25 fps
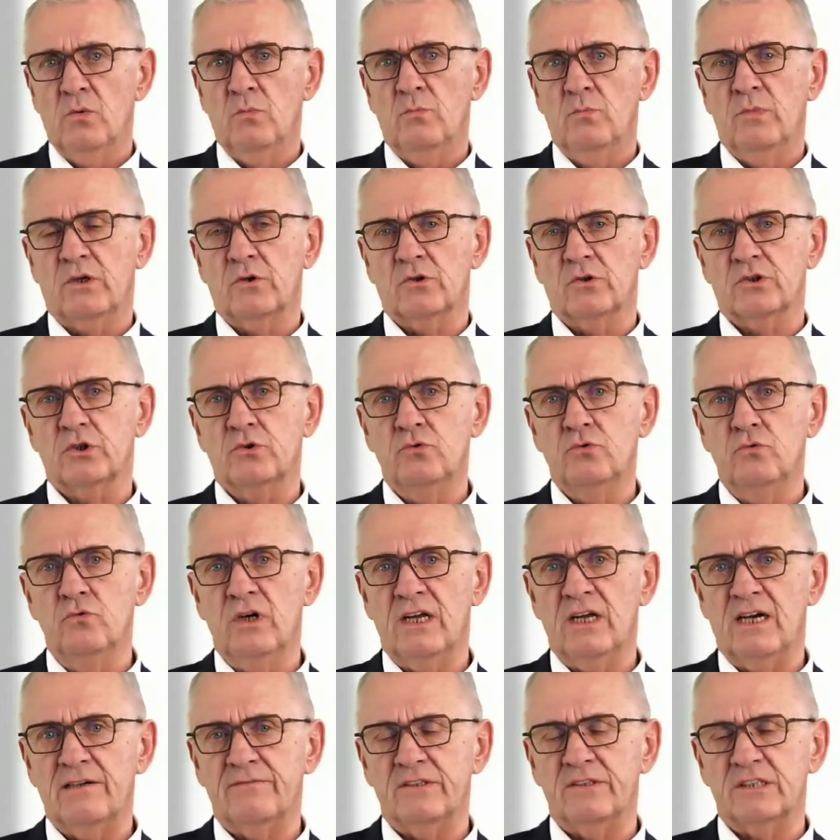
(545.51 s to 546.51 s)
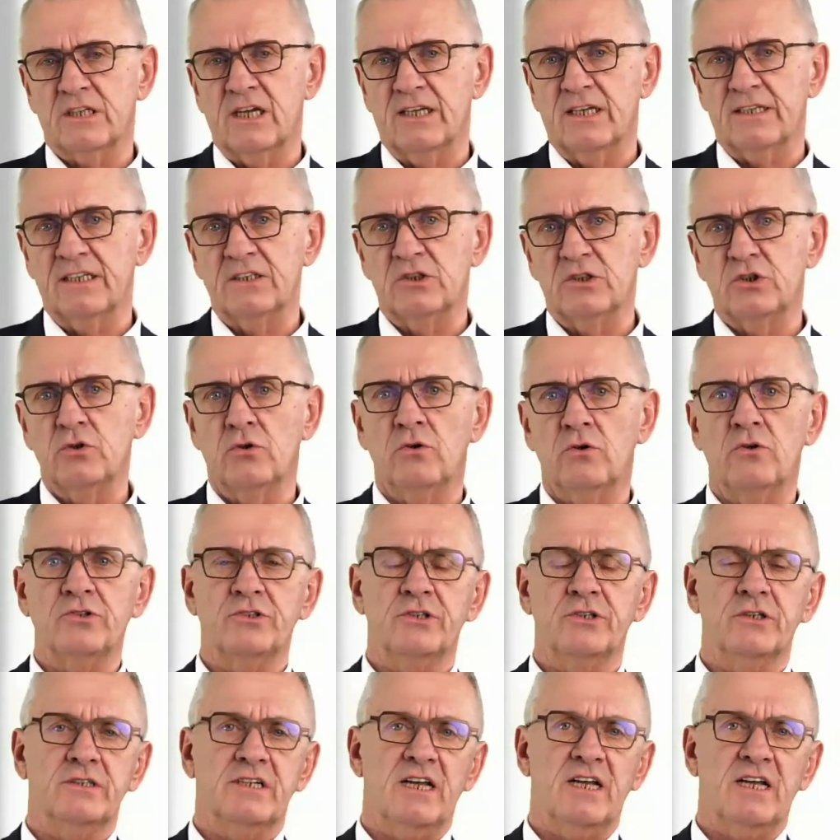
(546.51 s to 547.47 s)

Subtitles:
because tool life is getting shorter.